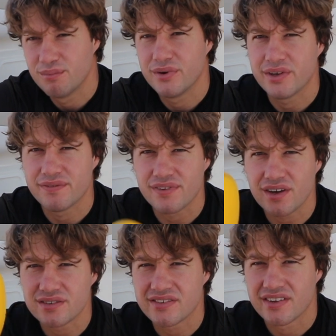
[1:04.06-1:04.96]
buoy
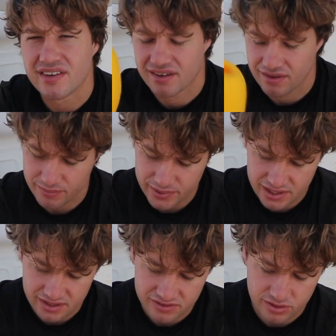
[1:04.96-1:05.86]
floats. We
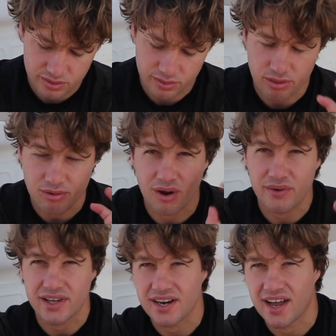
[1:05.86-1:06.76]
need to
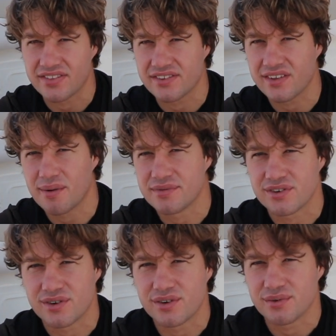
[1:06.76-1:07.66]
throw it at the
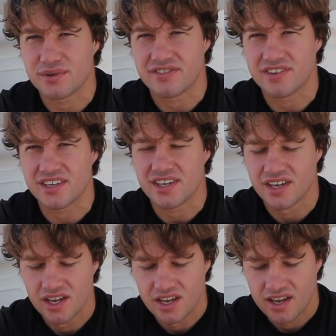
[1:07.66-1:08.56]
lobster hole that we see.
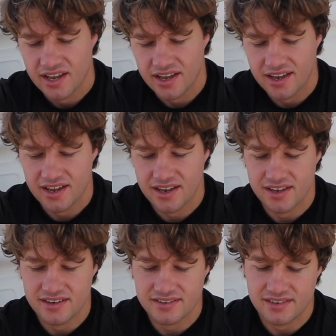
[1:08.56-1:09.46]

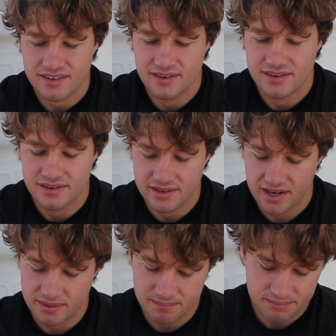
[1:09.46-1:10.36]
And
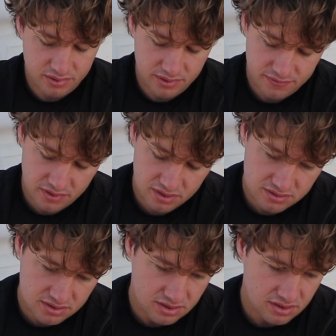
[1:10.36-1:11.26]
yeah, buoy
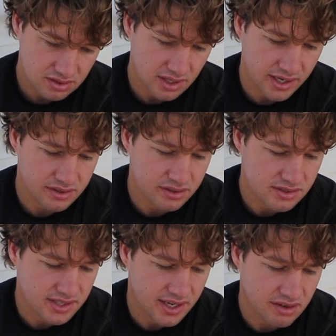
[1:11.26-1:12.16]
floats, line
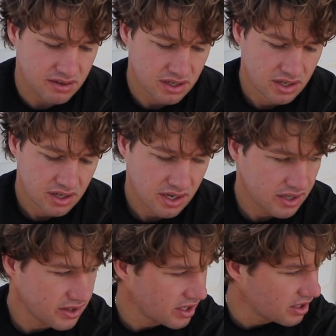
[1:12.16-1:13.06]
goes down,
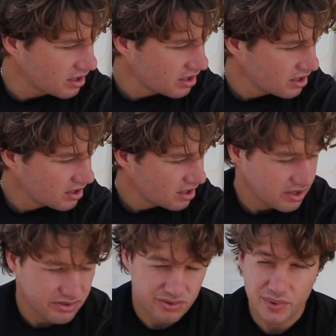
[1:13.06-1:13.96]
and then
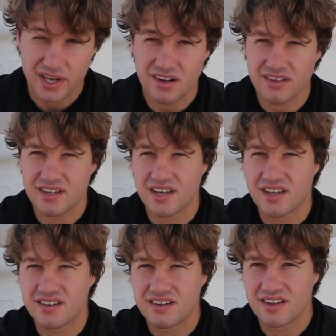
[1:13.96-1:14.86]
there's a weight on the
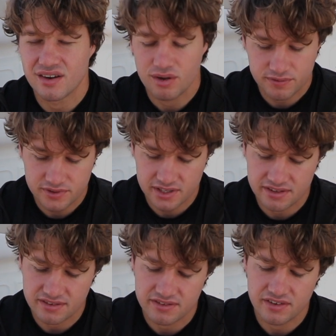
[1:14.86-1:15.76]
end that hopefully
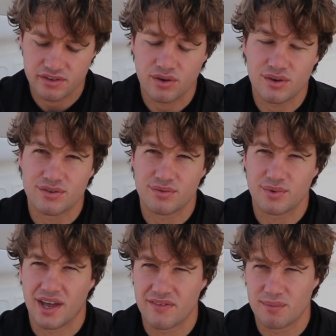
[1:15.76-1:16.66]
gets us near the hole so
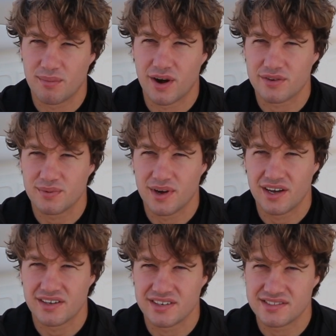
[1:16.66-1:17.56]
we have it marked
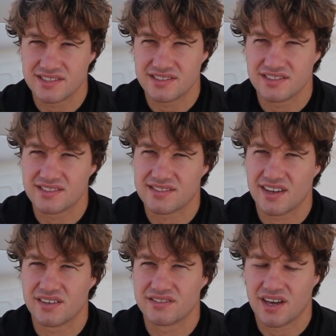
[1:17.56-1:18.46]
well and it's easy to
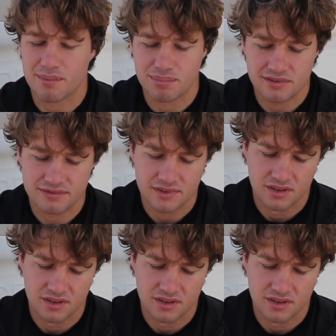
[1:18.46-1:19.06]
stay on top of.